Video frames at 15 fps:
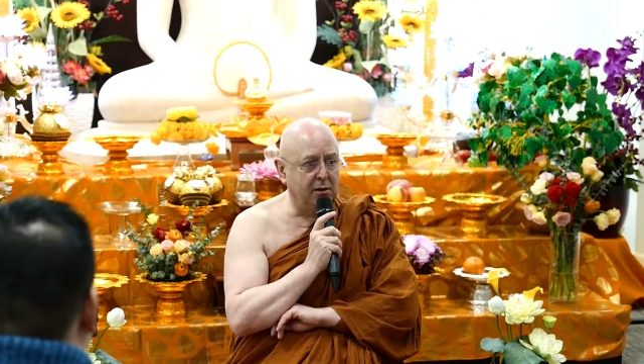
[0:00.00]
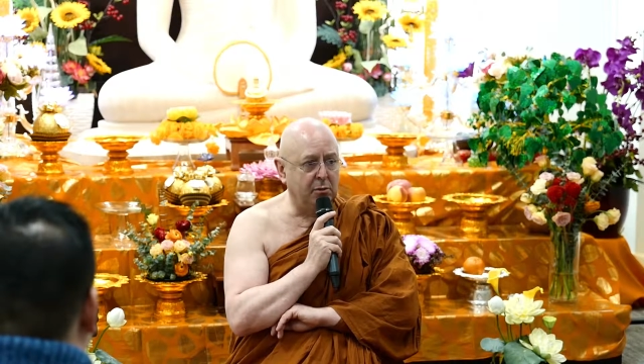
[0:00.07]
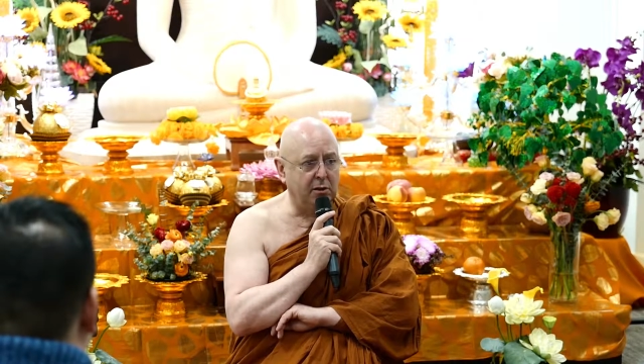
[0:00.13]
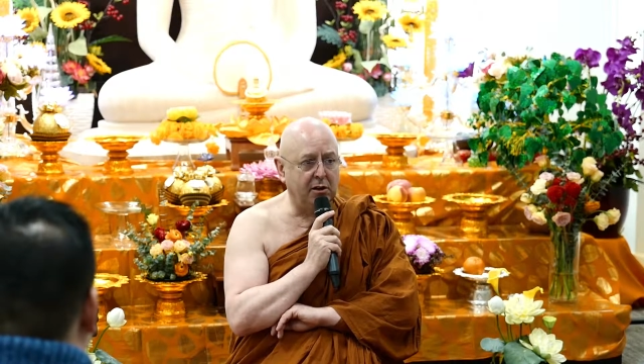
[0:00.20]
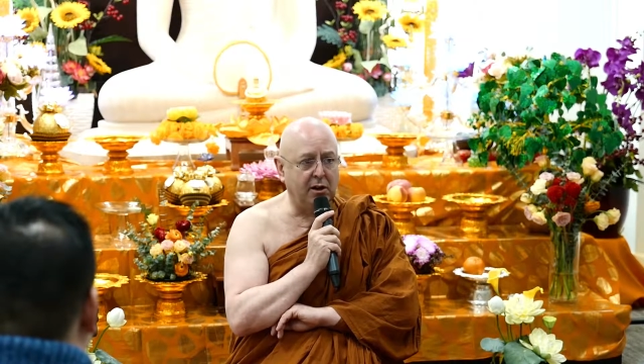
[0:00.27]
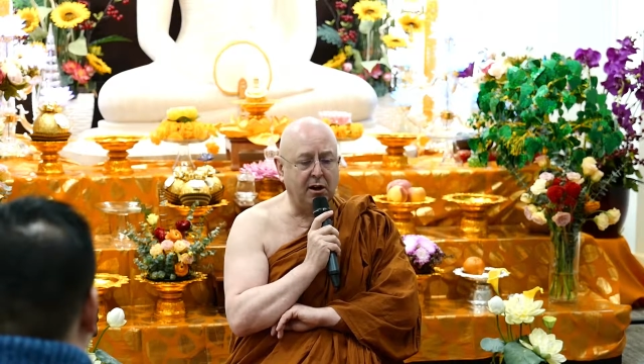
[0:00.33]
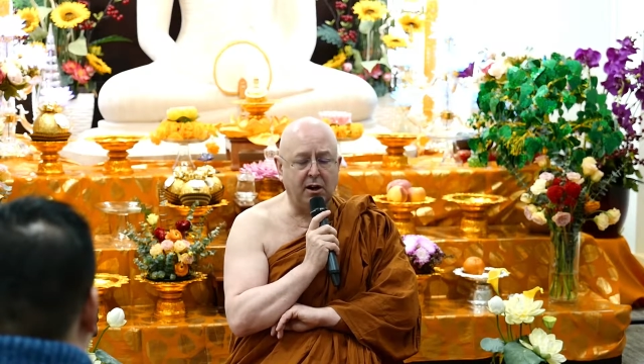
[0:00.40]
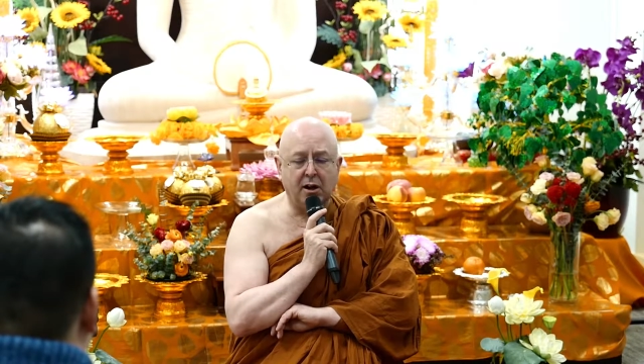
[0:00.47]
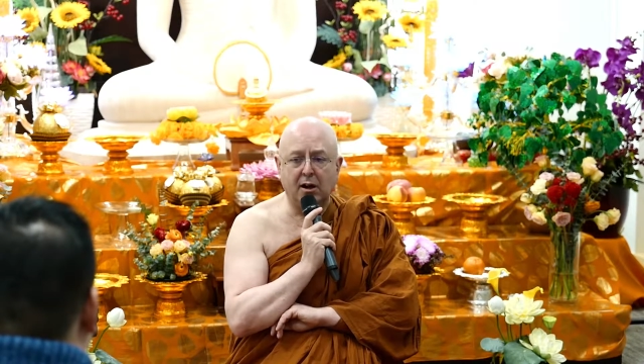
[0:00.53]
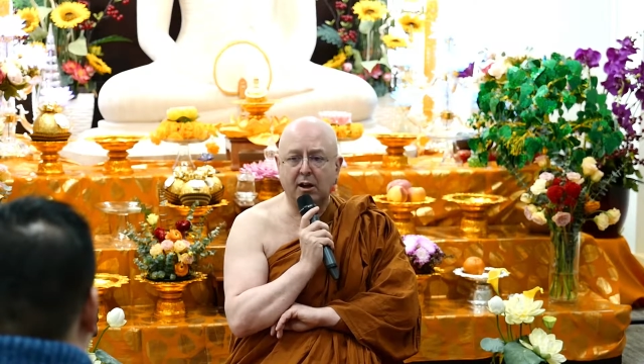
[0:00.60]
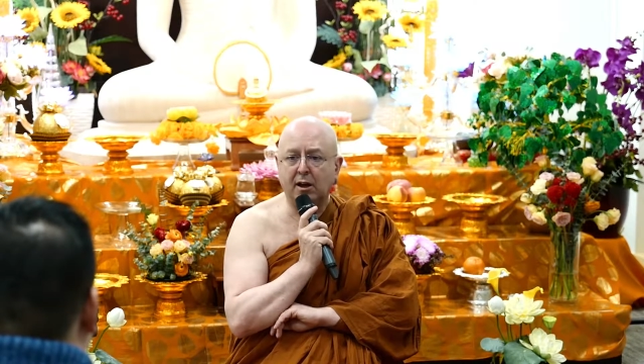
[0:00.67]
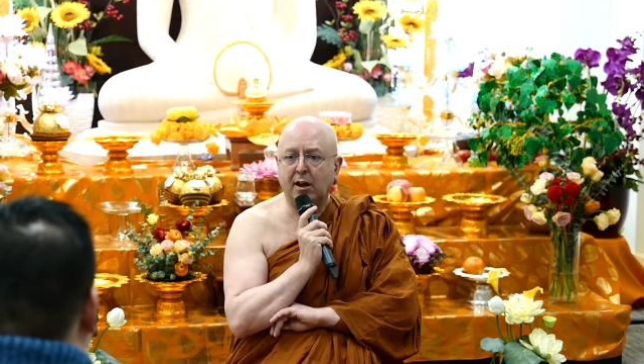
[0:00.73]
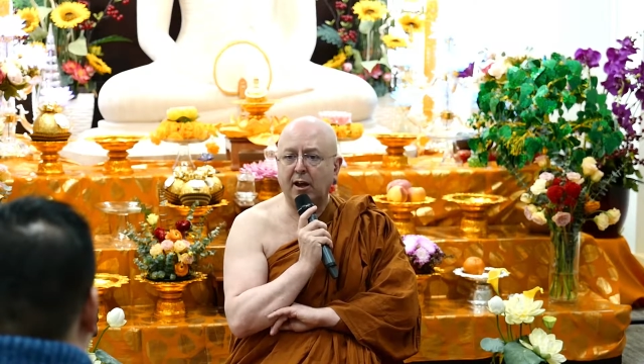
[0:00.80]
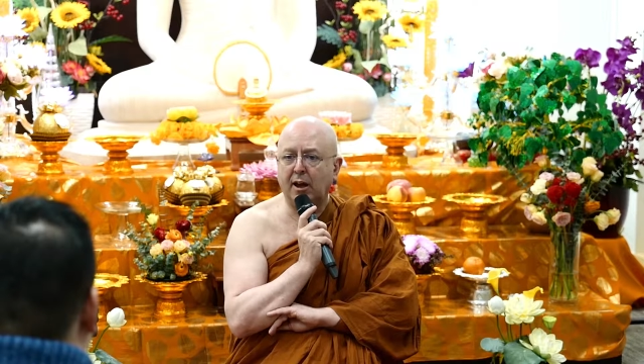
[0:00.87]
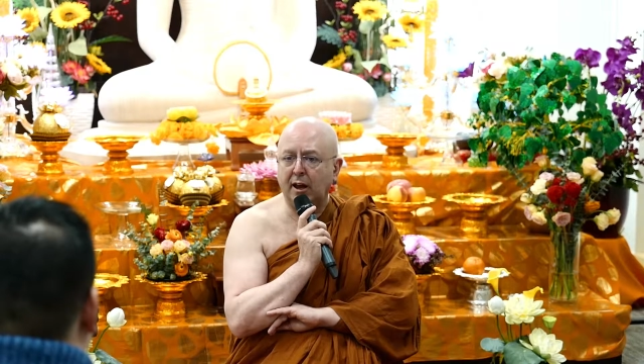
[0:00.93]
with
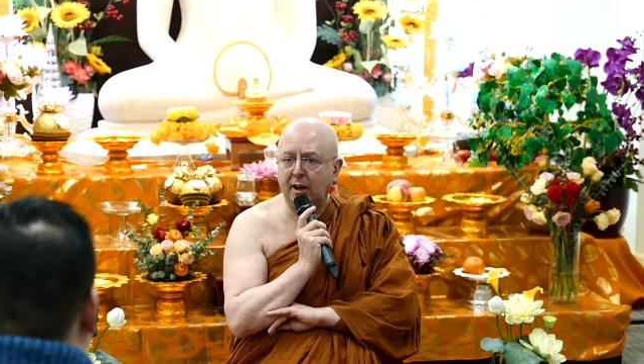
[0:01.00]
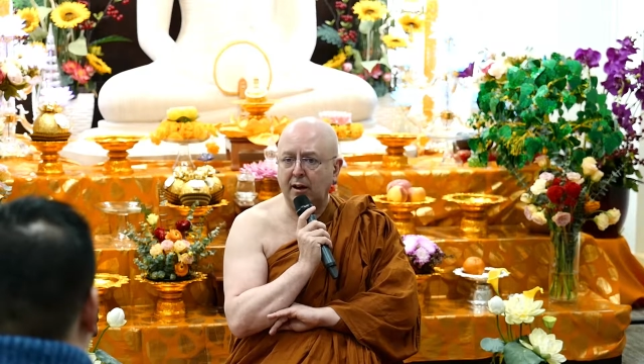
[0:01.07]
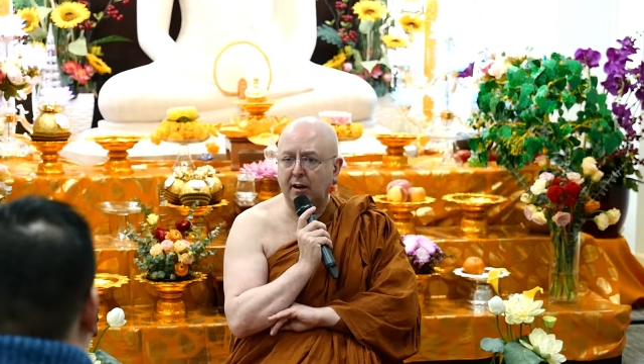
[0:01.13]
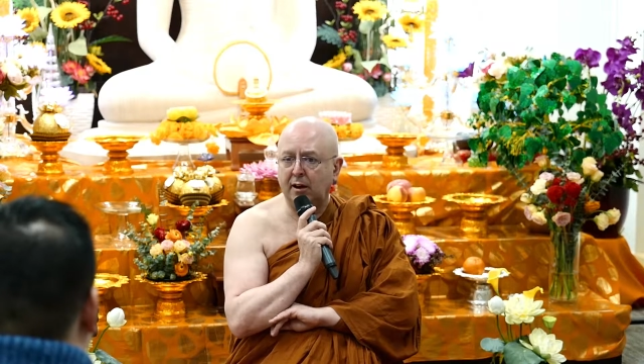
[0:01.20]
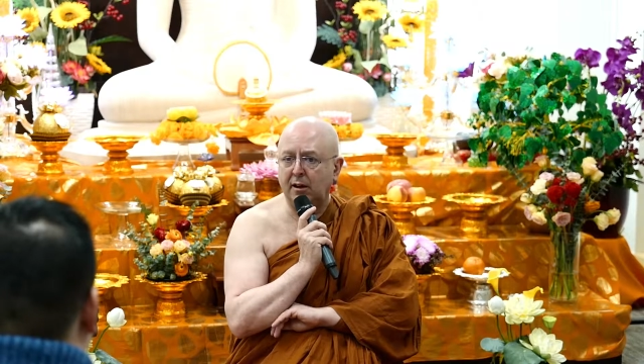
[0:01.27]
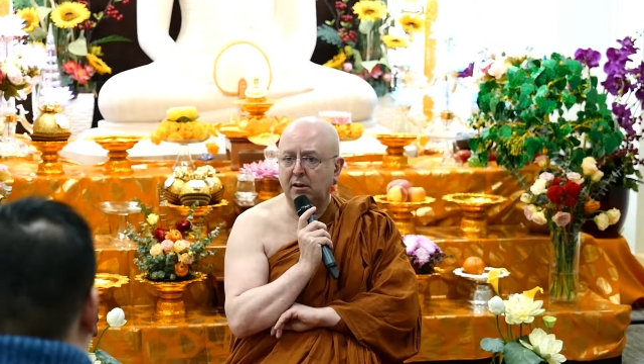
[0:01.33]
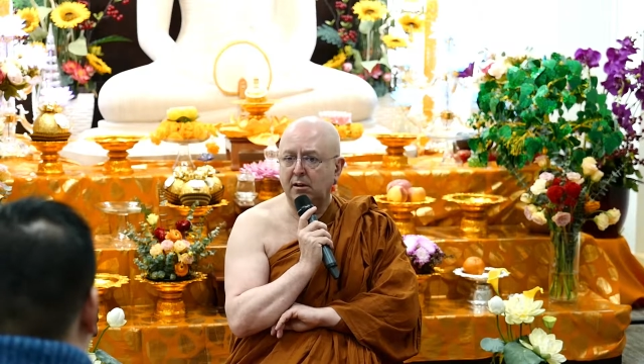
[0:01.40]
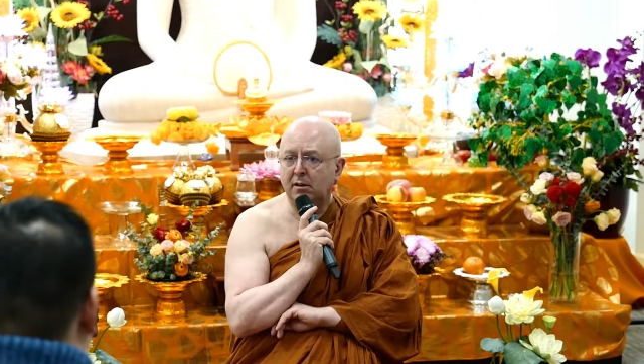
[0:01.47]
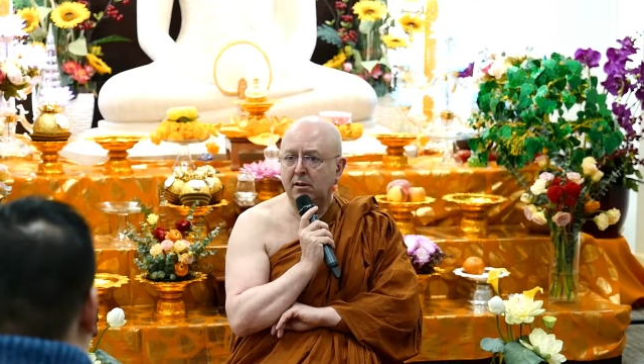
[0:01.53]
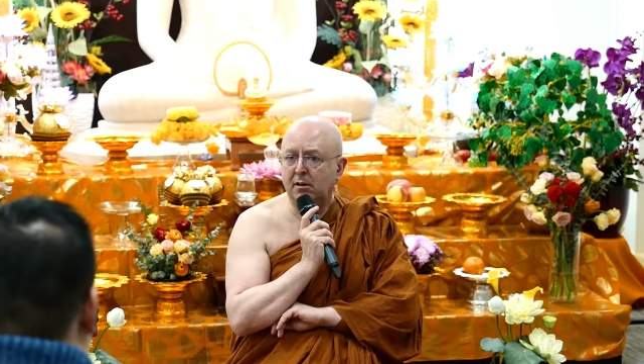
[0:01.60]
hardly any